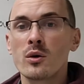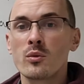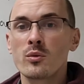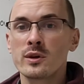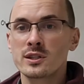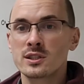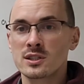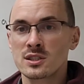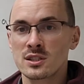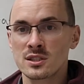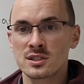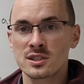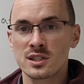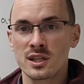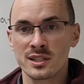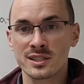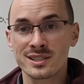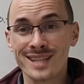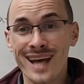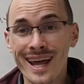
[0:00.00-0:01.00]
which is
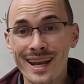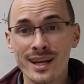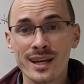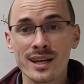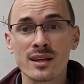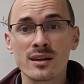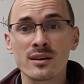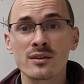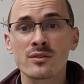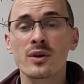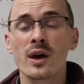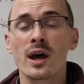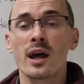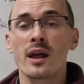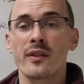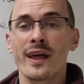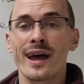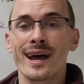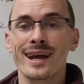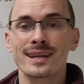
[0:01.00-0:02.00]
a sedative
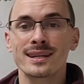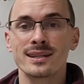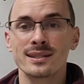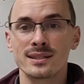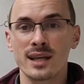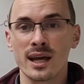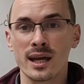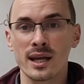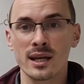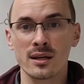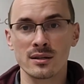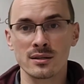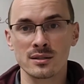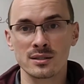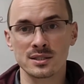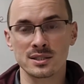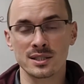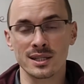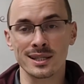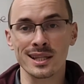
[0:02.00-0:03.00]
that
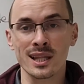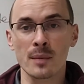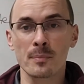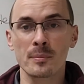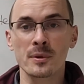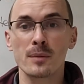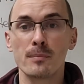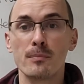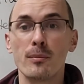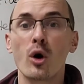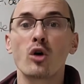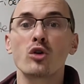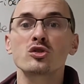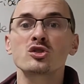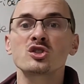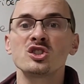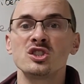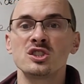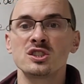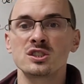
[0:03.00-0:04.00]
contains a lipid
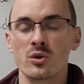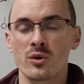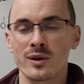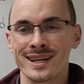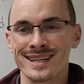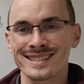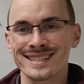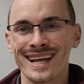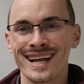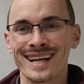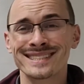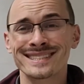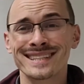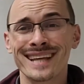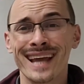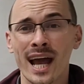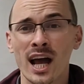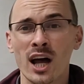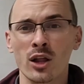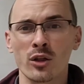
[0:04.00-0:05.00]
emulsion, so it contains
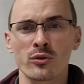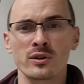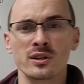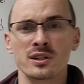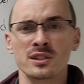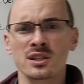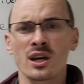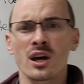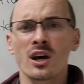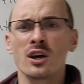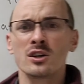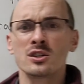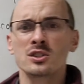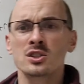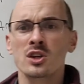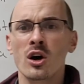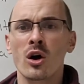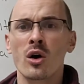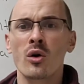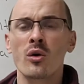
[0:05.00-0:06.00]
calories.
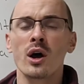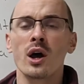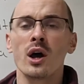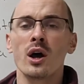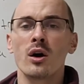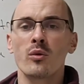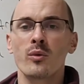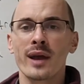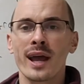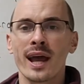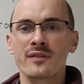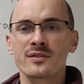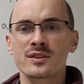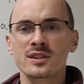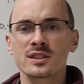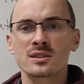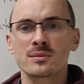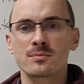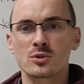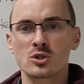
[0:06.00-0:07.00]
So we have
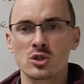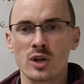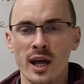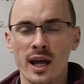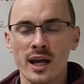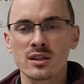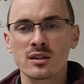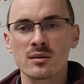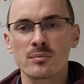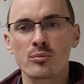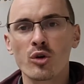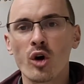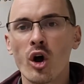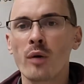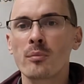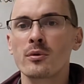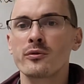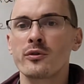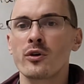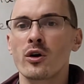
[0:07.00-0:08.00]
to subtract the
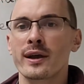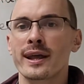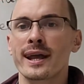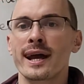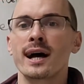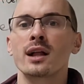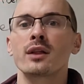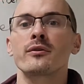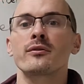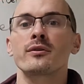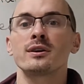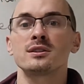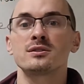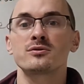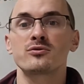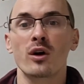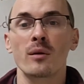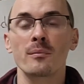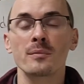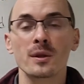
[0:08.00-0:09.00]
propofol calories
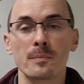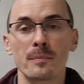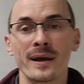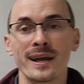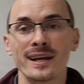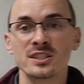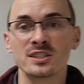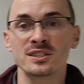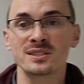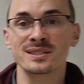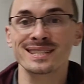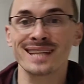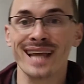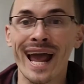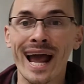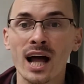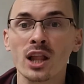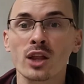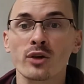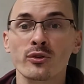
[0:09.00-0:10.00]
from the patient's
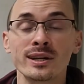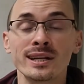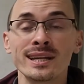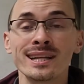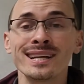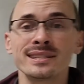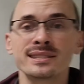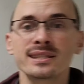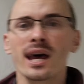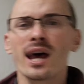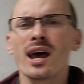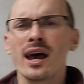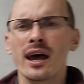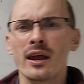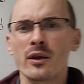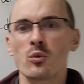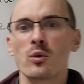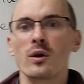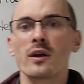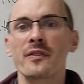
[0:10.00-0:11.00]
calorie needs.
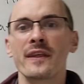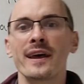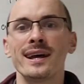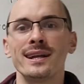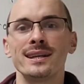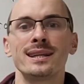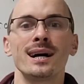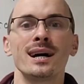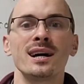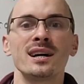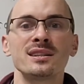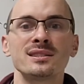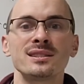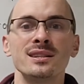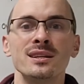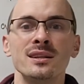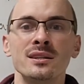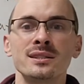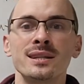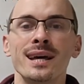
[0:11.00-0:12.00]
And what that does
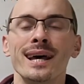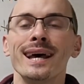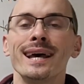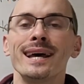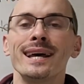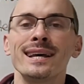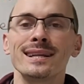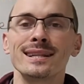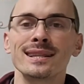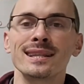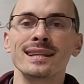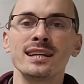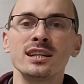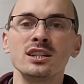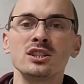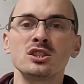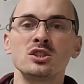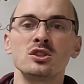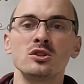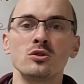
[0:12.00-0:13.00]
is it
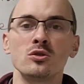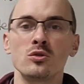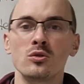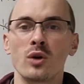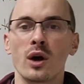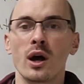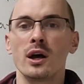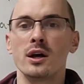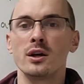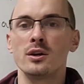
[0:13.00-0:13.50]
leaves you